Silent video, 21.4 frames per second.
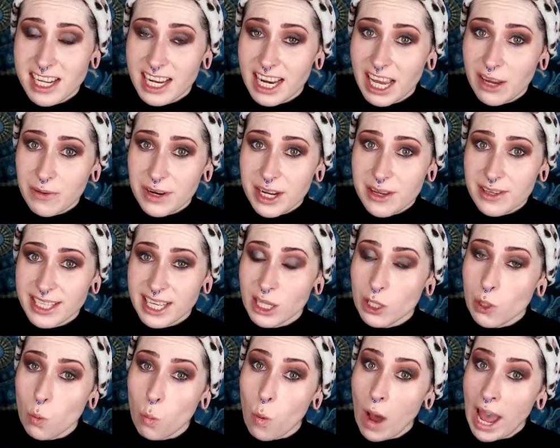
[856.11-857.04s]
Today we're
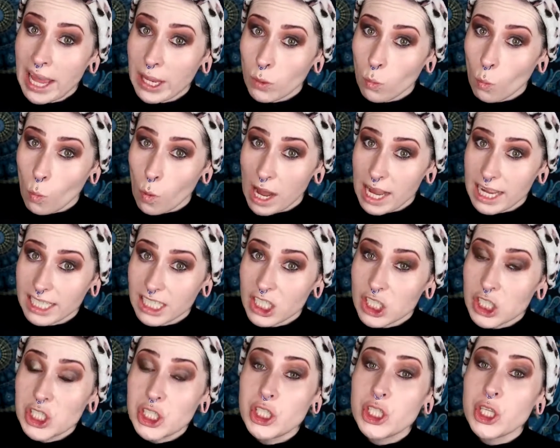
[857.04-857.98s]
using the Wet n
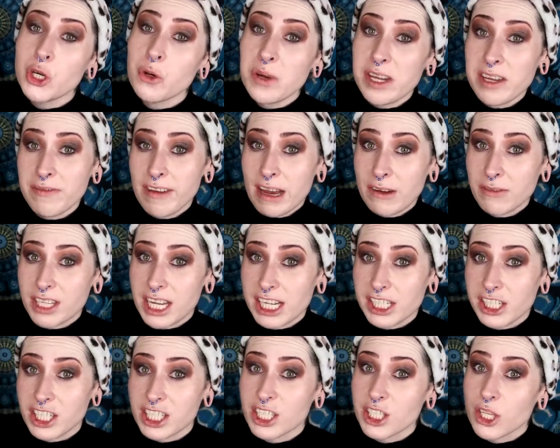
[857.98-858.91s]
Wild Dewy
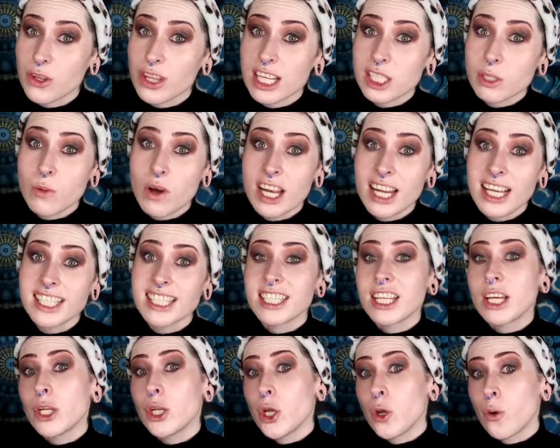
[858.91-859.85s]
Foundation. So this one is
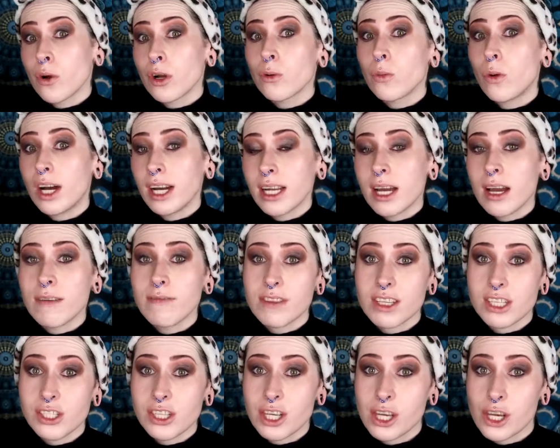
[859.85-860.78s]
the newer one
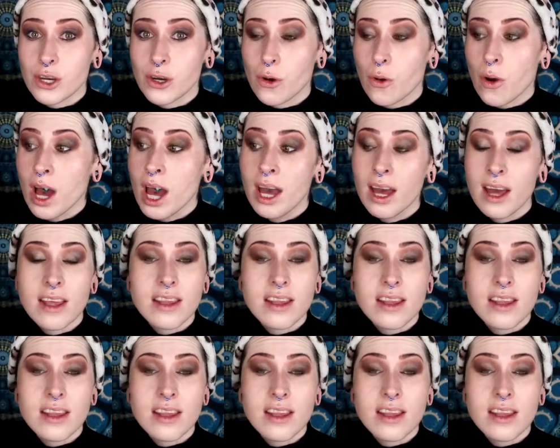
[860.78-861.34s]
of the two.